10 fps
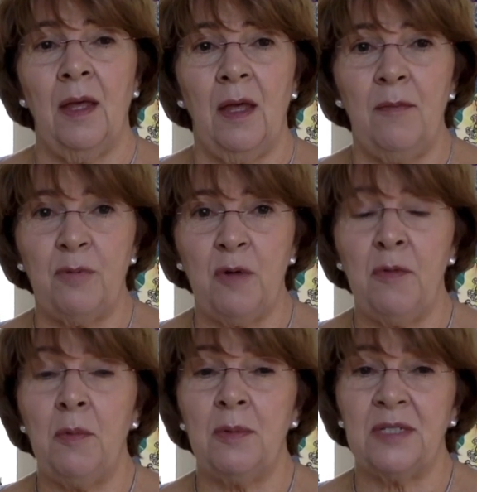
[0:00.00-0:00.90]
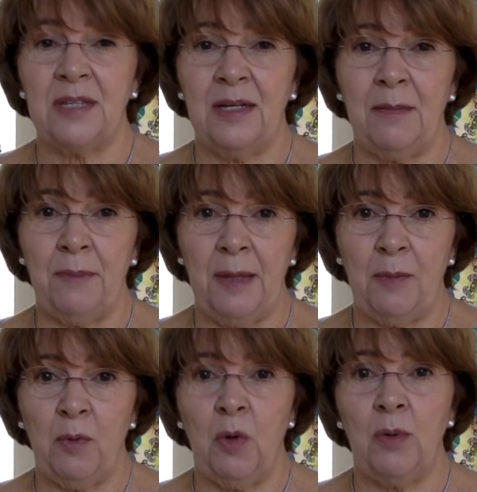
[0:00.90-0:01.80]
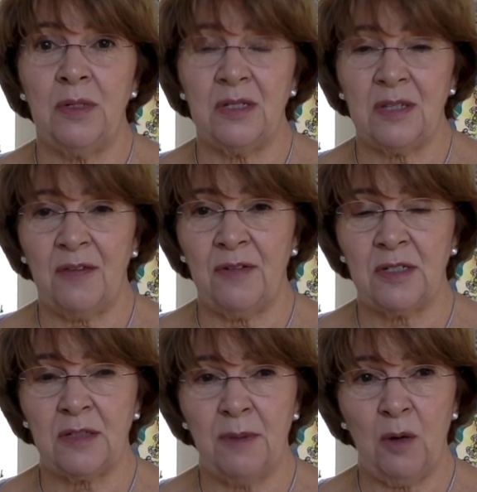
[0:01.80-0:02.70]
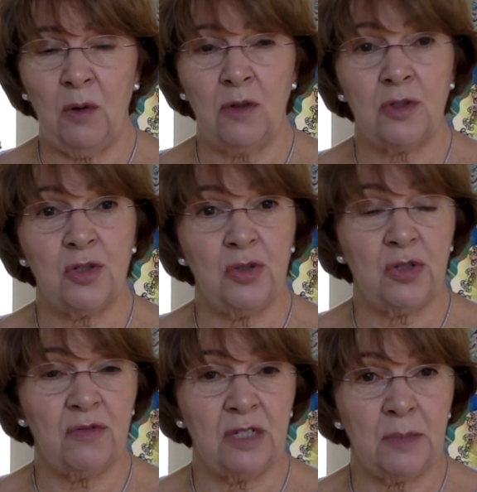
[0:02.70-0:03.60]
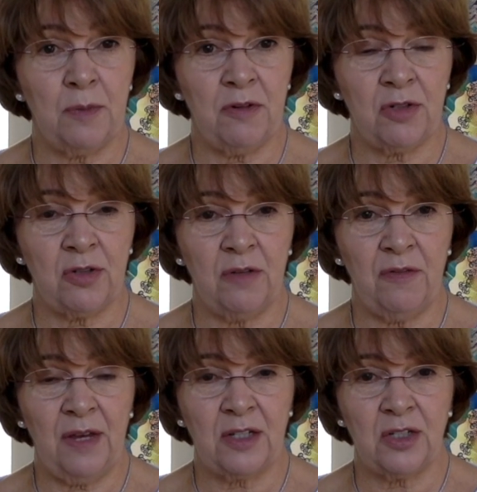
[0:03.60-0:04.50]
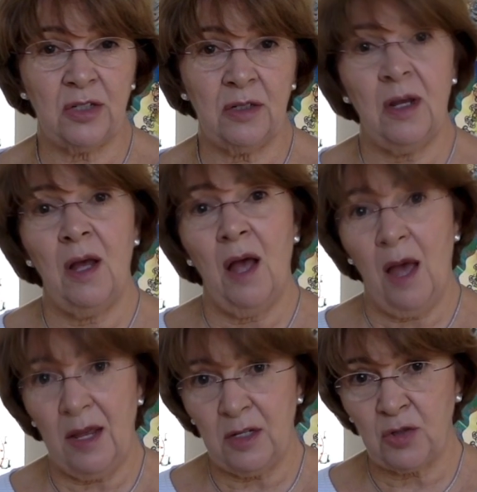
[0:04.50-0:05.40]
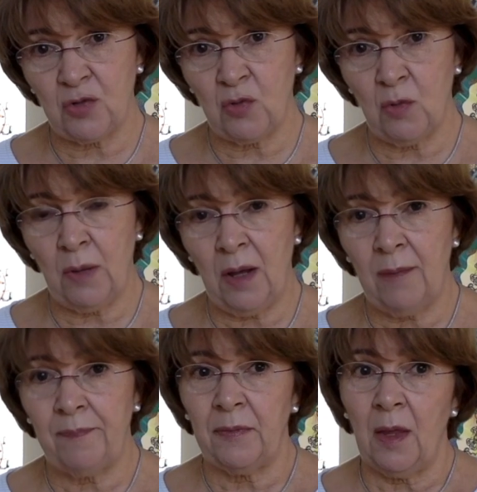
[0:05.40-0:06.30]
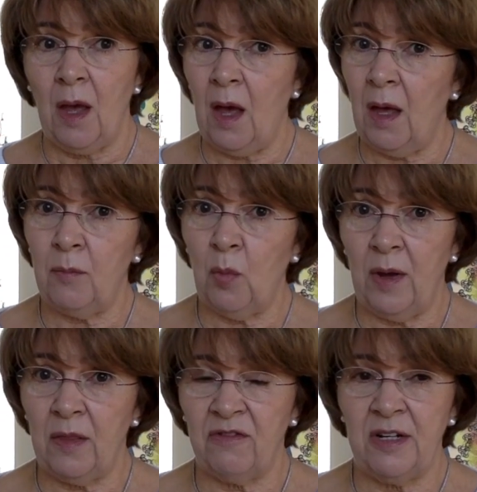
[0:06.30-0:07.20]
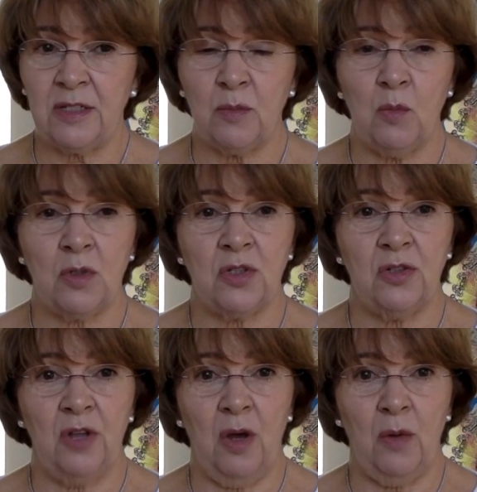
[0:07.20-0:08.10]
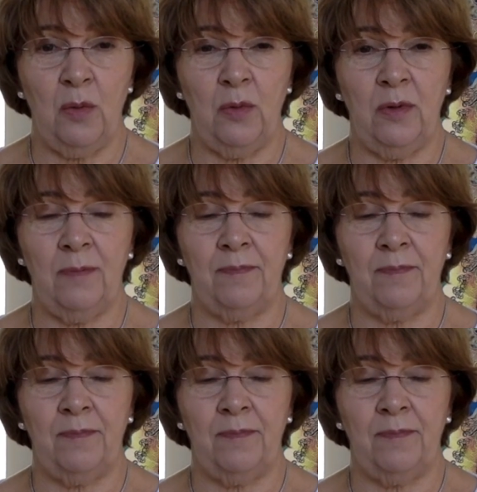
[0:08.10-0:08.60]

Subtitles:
Improvement was seen in people who had suffered smell loss due to respiratory infection, head trauma, and where the reason wasn't known.